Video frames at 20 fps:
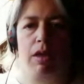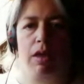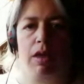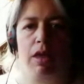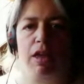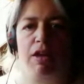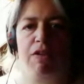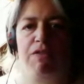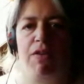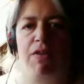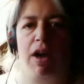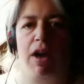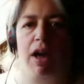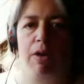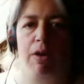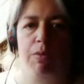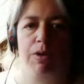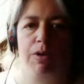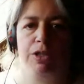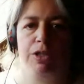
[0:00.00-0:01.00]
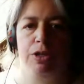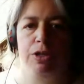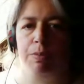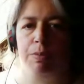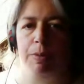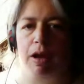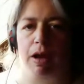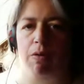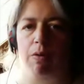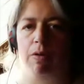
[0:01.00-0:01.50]
if I were to
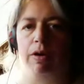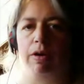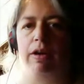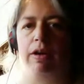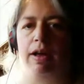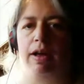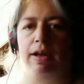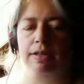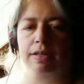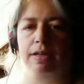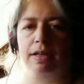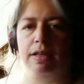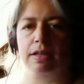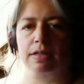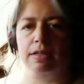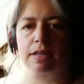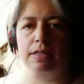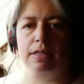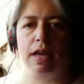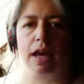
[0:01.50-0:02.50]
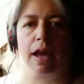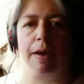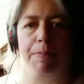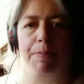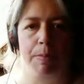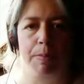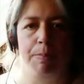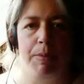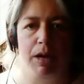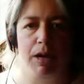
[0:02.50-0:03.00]
be organizing this, let's say I'm
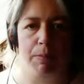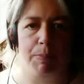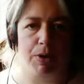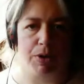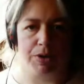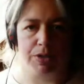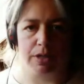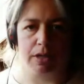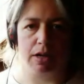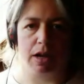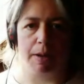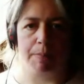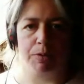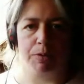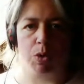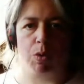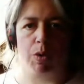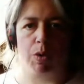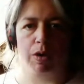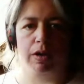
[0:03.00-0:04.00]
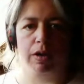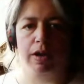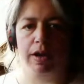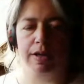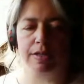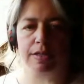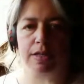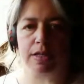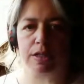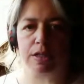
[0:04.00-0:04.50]
the middle person and I'm to
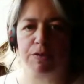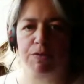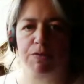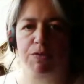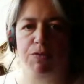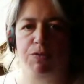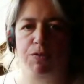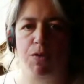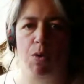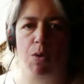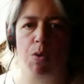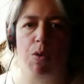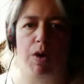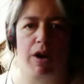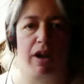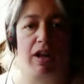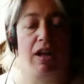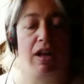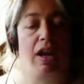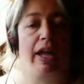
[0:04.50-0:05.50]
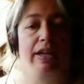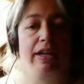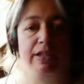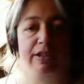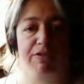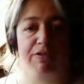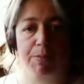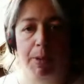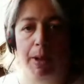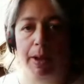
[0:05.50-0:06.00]
organize this for a client
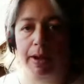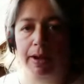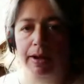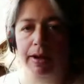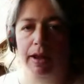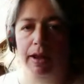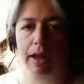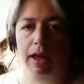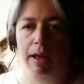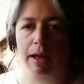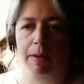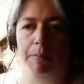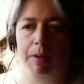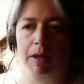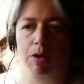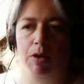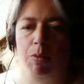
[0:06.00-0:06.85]
of mine in a